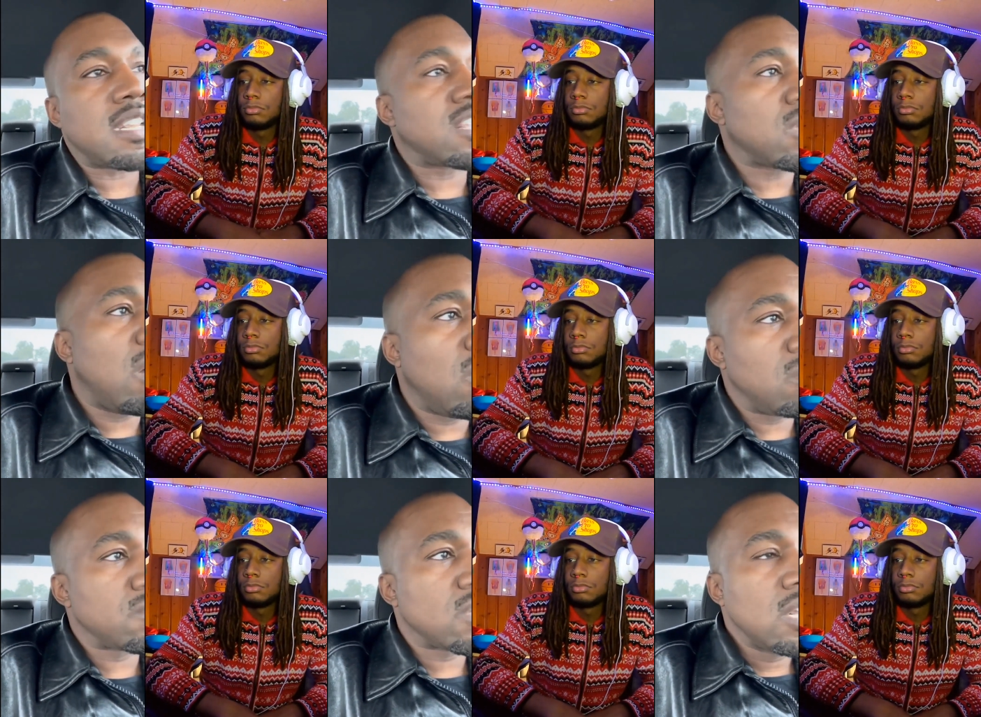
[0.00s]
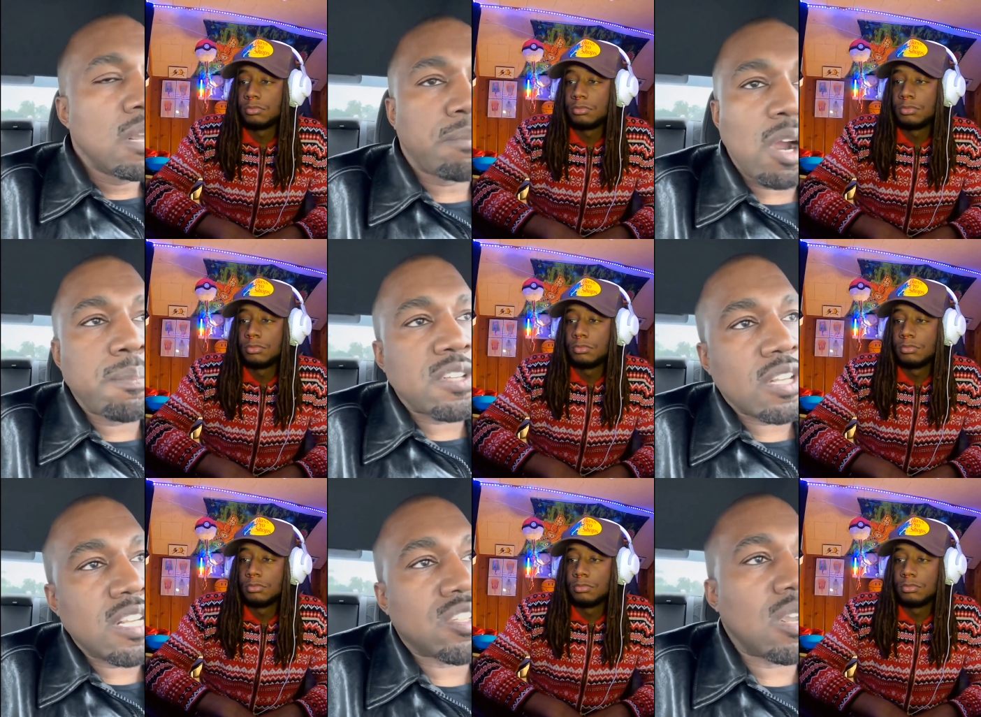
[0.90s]
Speaker 1: out the homes
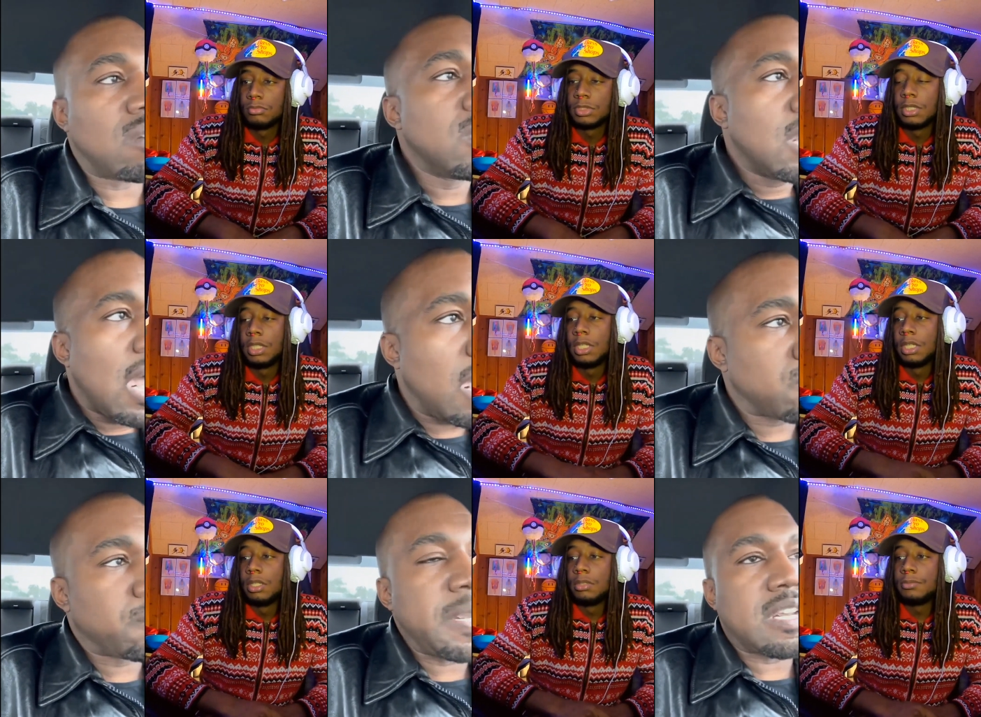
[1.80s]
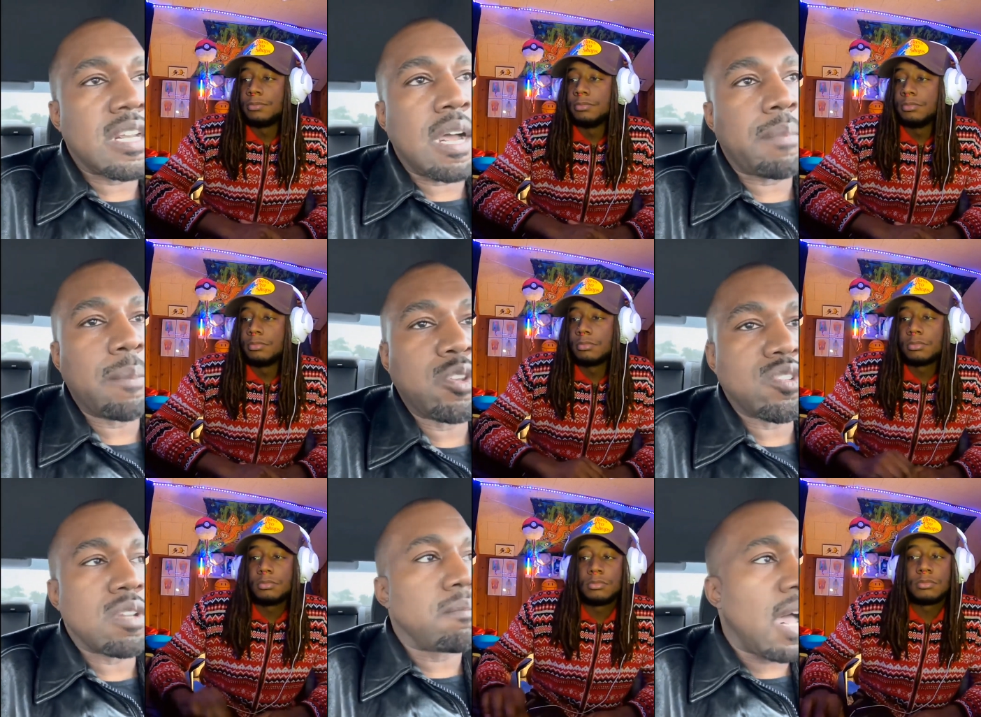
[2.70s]
purposely. So I'm speaking up. I'm
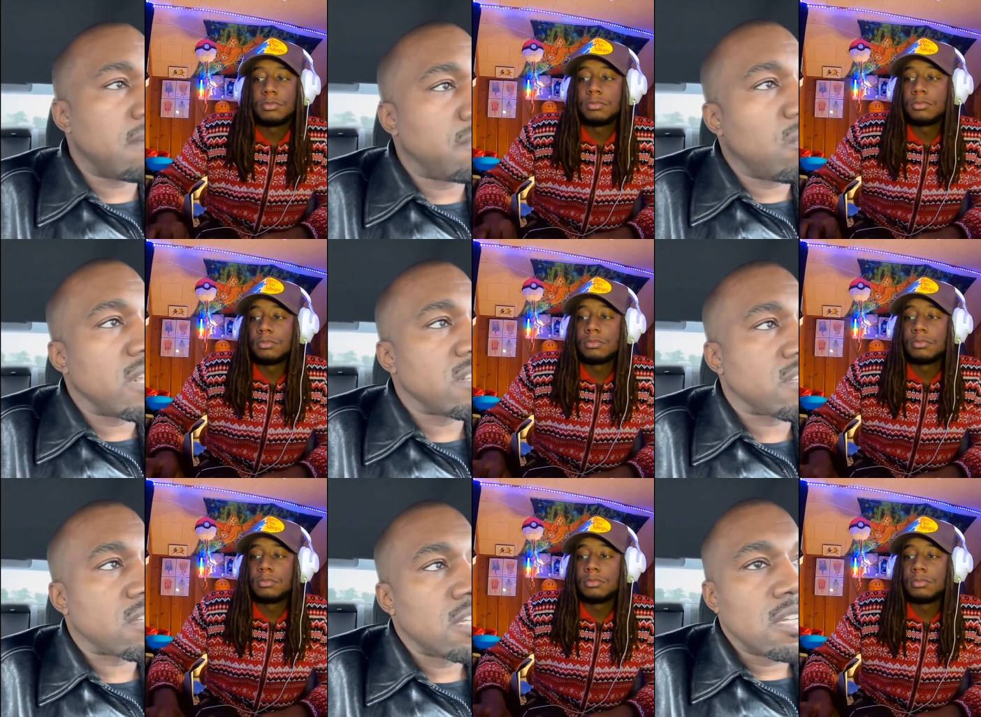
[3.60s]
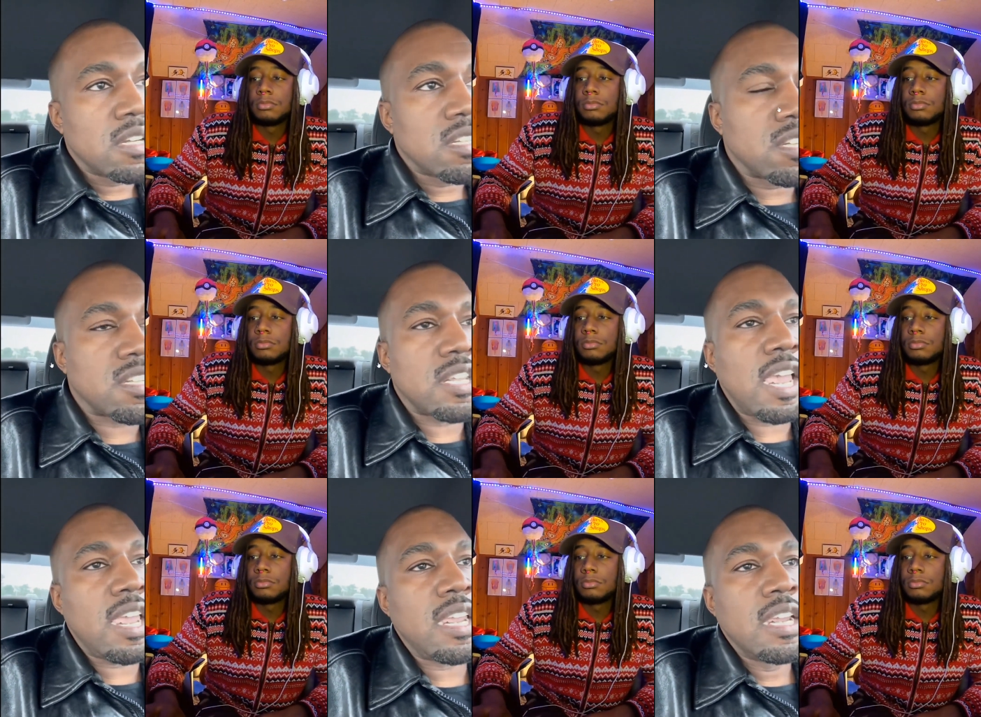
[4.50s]
using my voice to
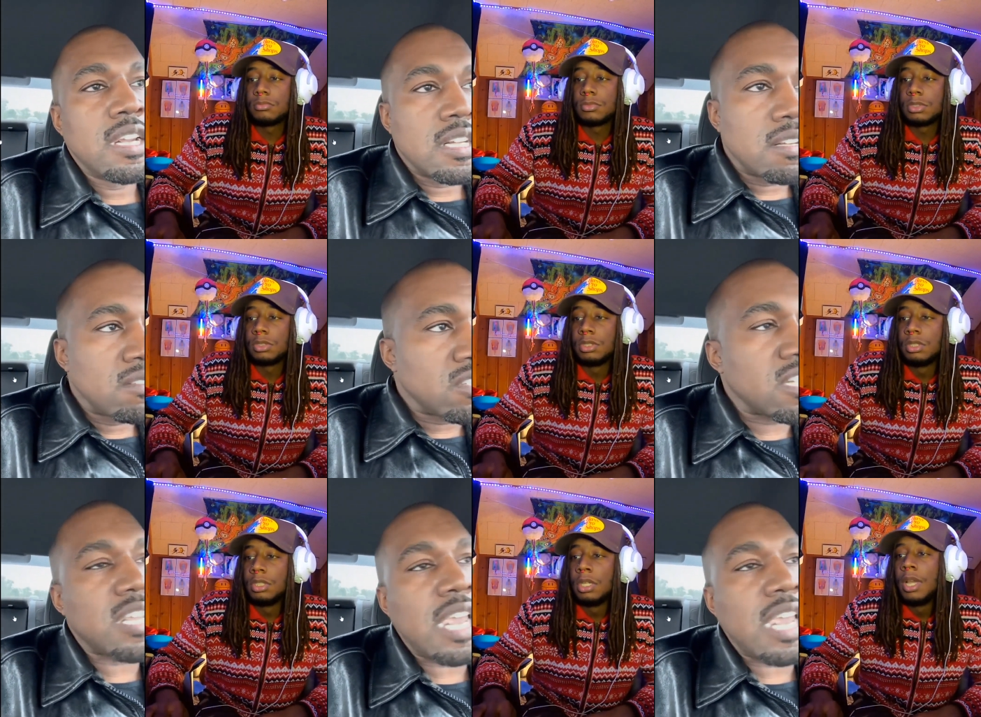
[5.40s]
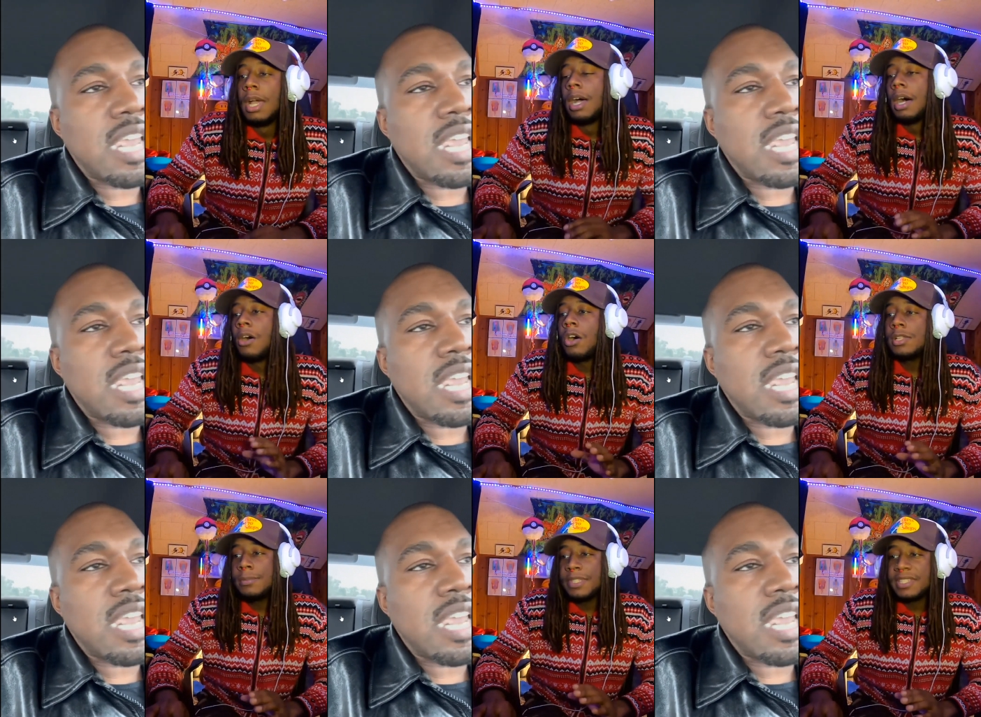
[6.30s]
say
Speaker 2: this ain't. All I'm
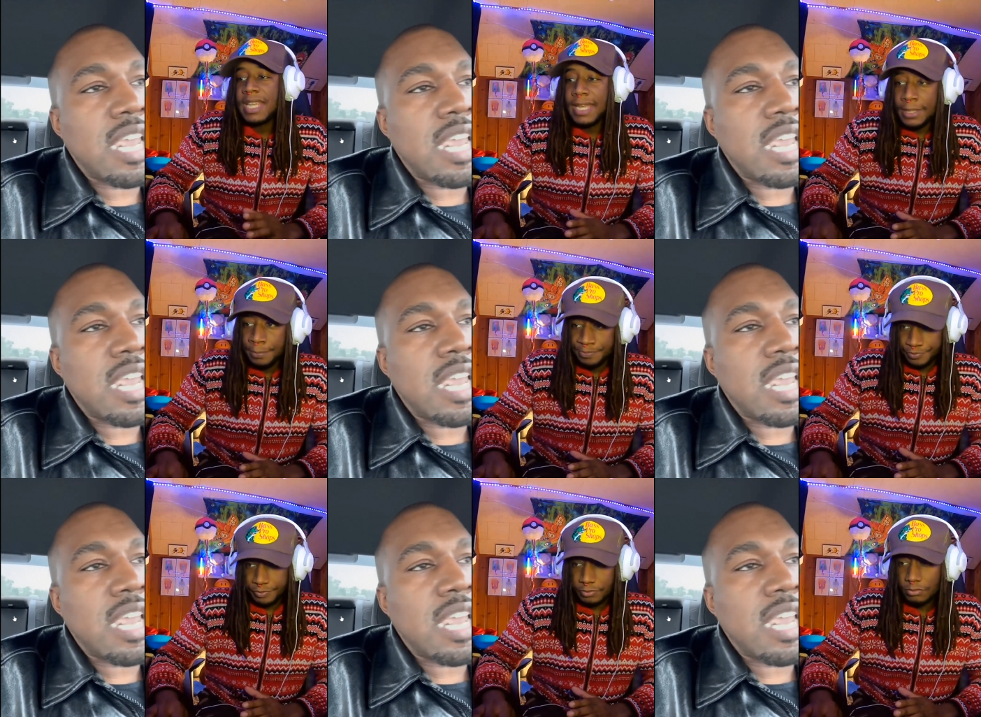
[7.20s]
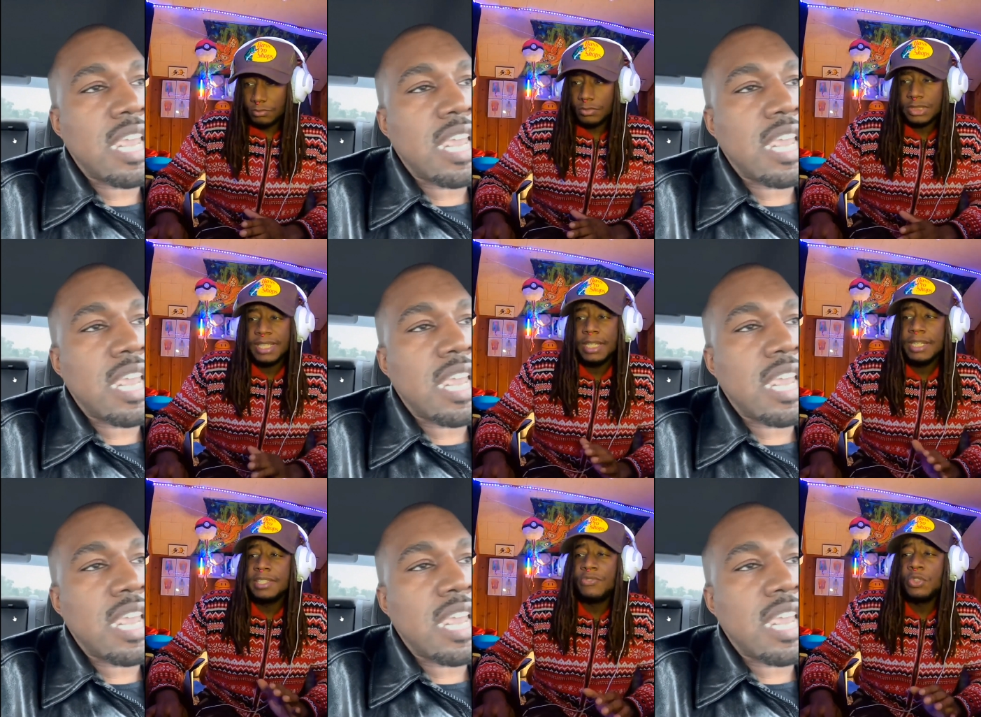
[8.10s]
gonna say
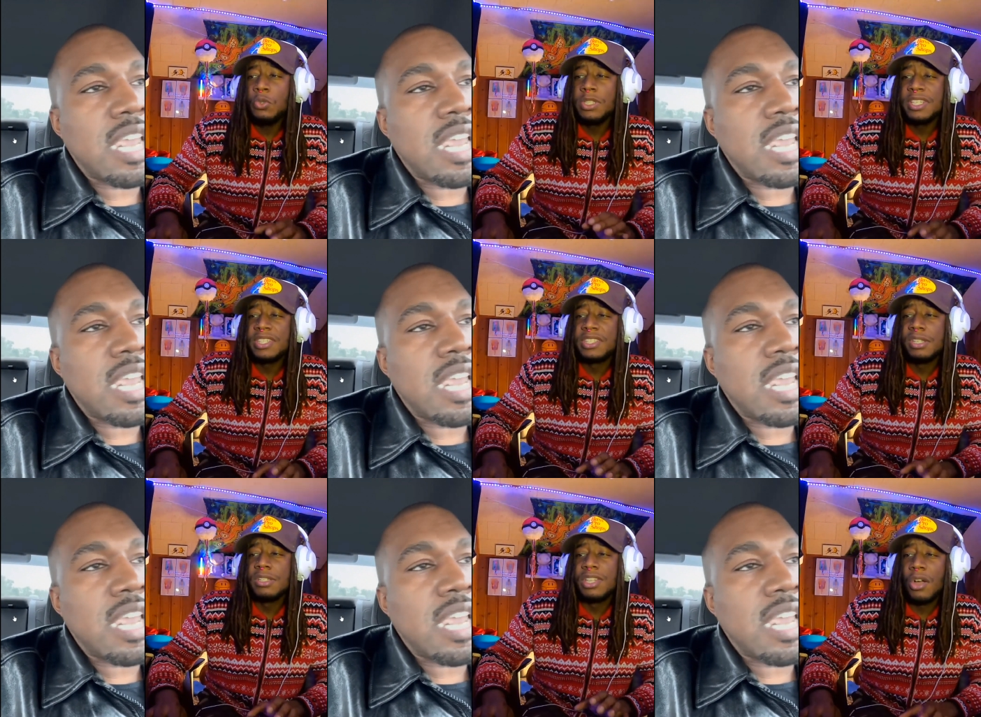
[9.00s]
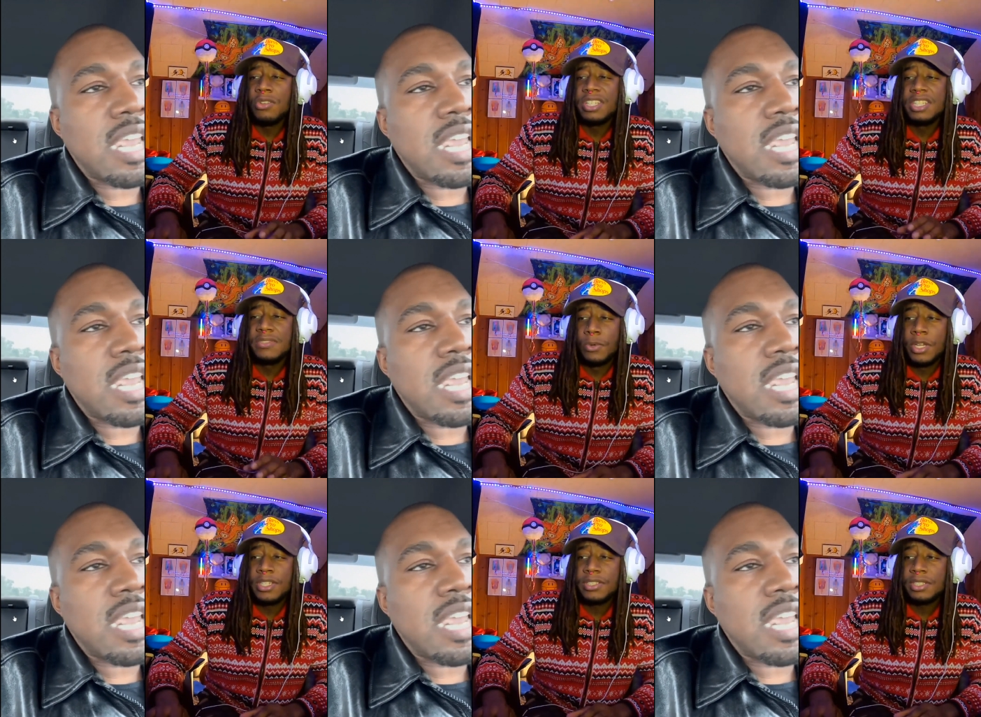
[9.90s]
is if you listen to the tone of his
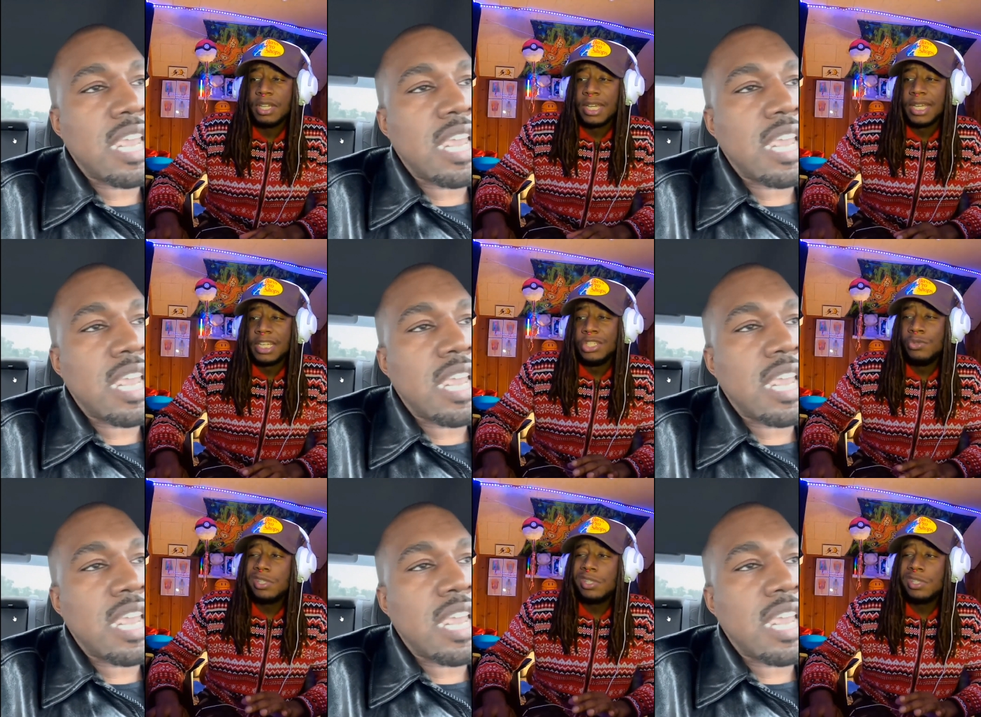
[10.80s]
voice, you can